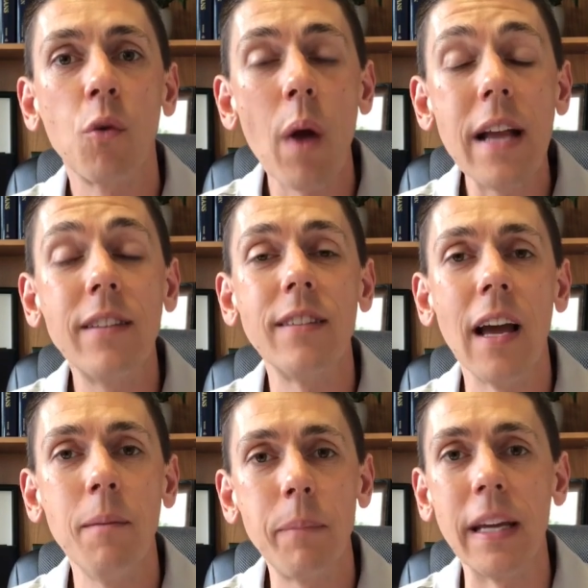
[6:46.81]
grace
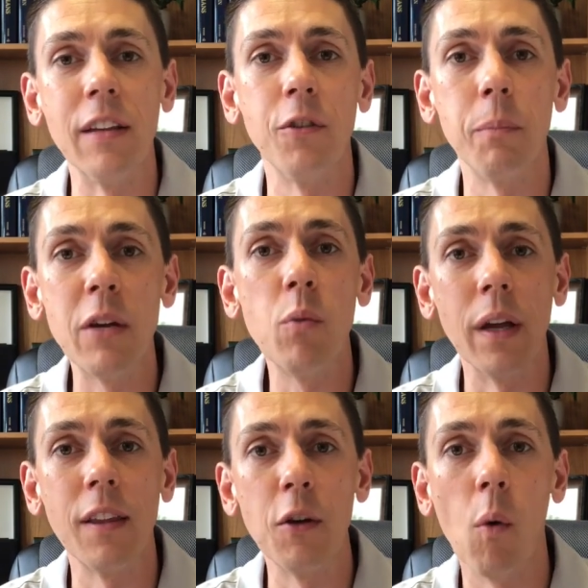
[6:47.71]
and peace be
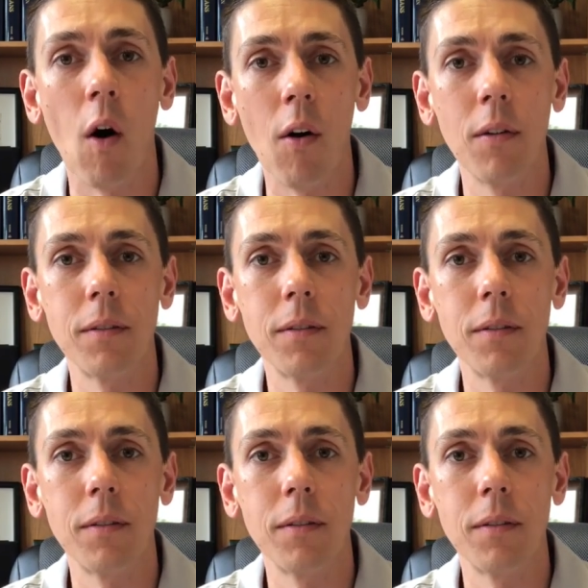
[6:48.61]
with you